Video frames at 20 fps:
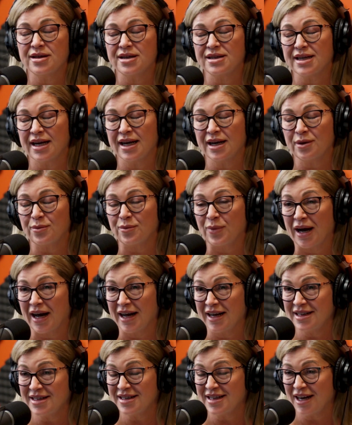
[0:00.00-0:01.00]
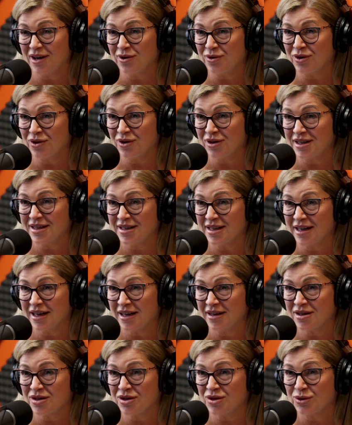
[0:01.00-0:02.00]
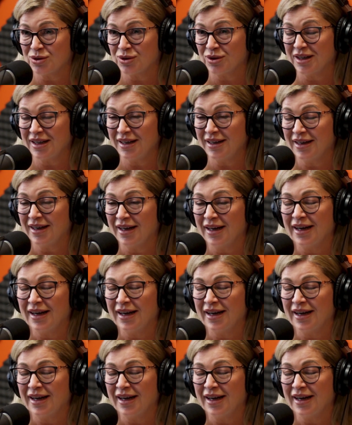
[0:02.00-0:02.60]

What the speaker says: the tenant pays that or not is another story.